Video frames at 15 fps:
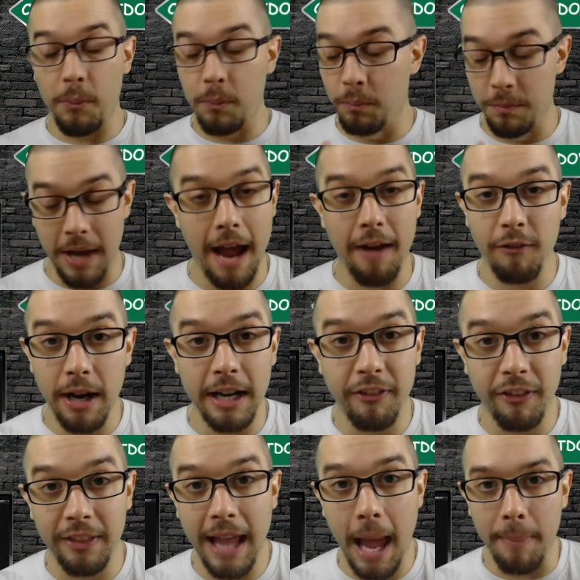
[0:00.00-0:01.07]
not ready
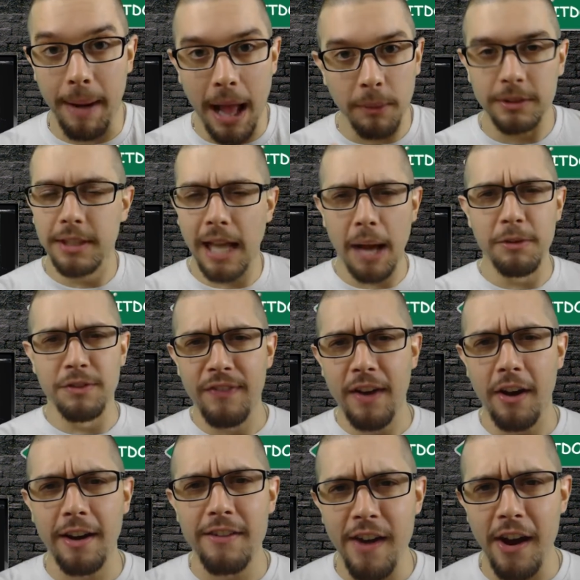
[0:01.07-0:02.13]
for that. But I was
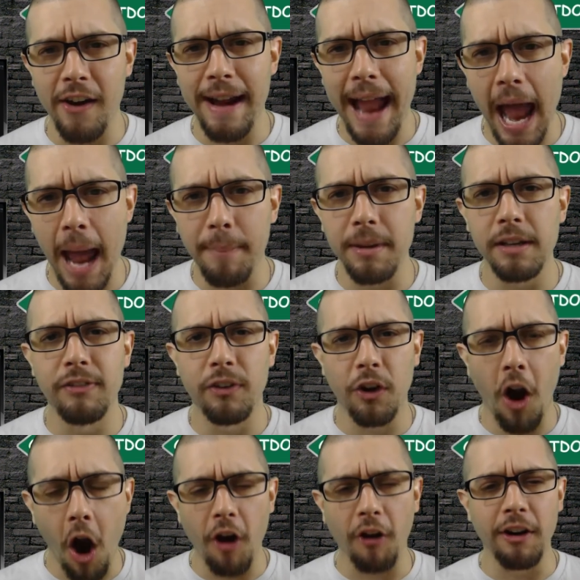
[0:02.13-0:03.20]
very, very happy for
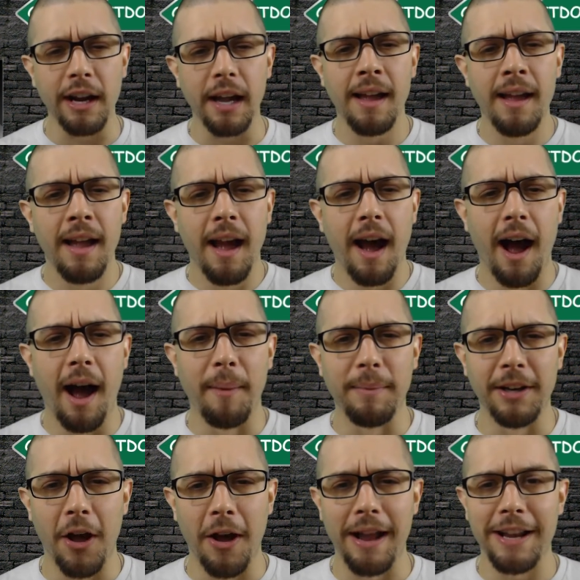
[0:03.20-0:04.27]
Arya. You
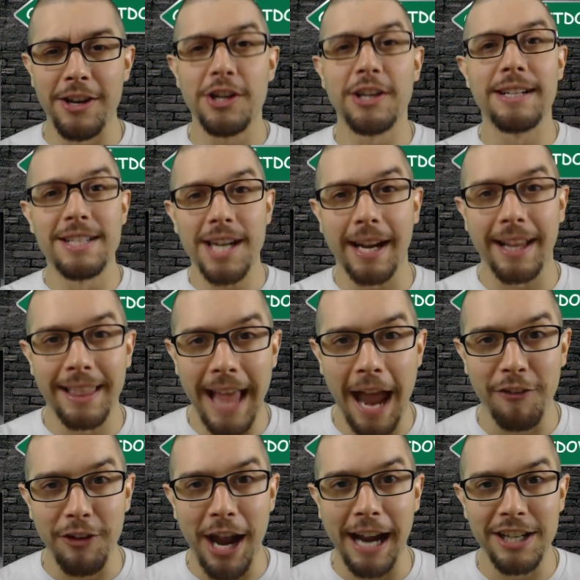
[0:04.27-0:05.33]
know, you can check that
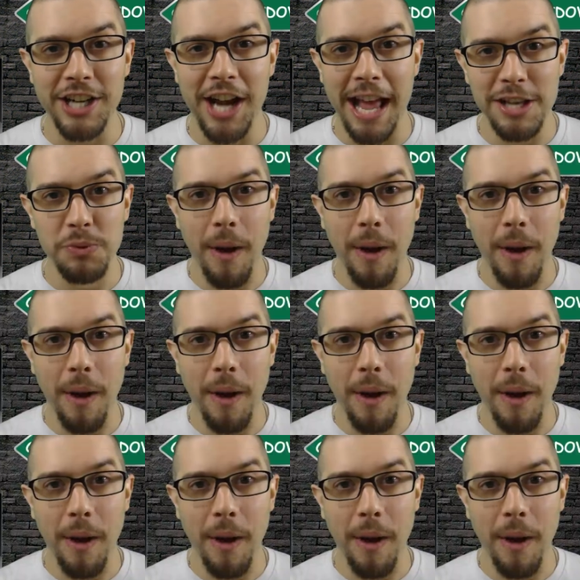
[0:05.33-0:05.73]
reaction as